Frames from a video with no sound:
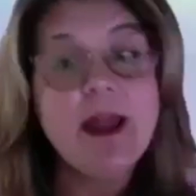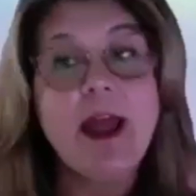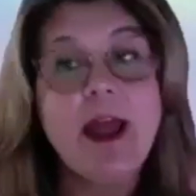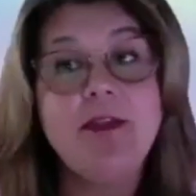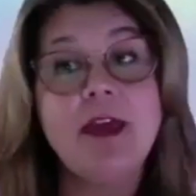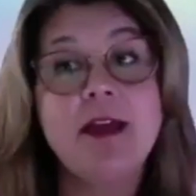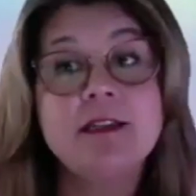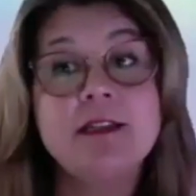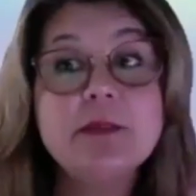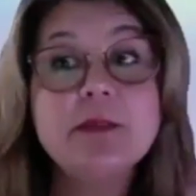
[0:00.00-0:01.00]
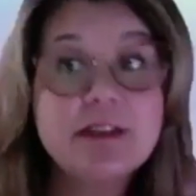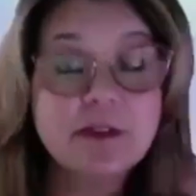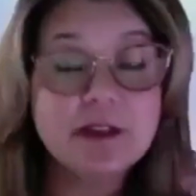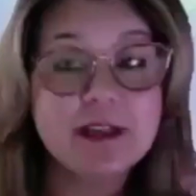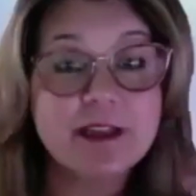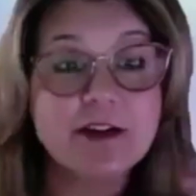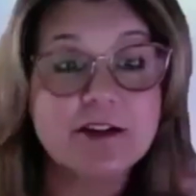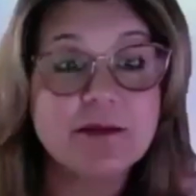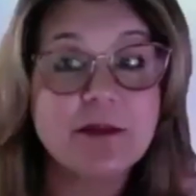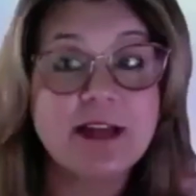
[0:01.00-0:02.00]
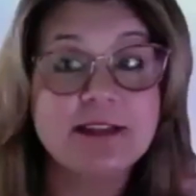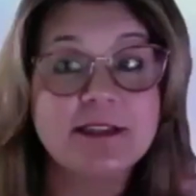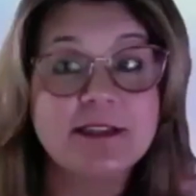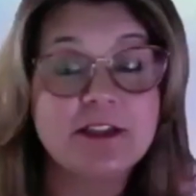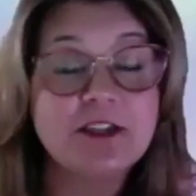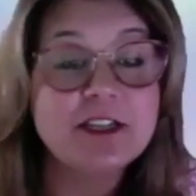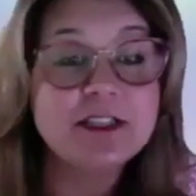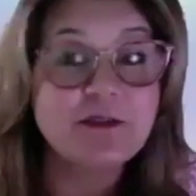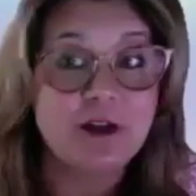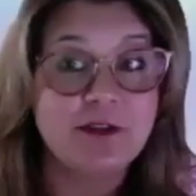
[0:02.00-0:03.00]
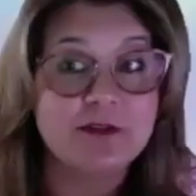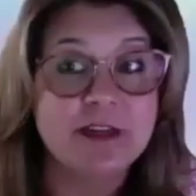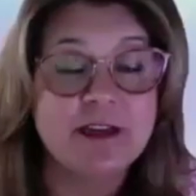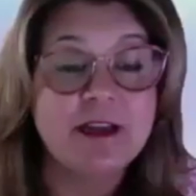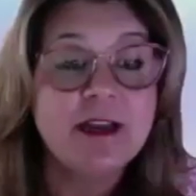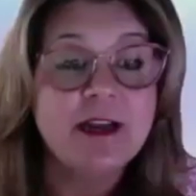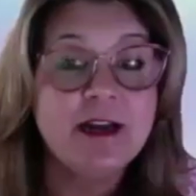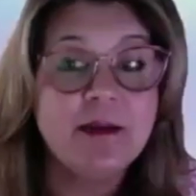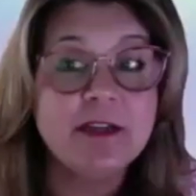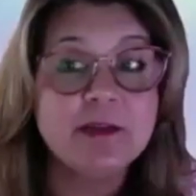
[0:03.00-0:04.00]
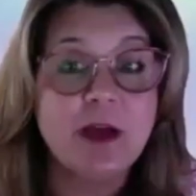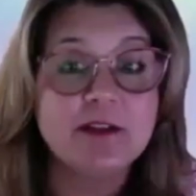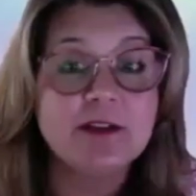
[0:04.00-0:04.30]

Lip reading: And then specifically, there are some classes that she's involved in as well.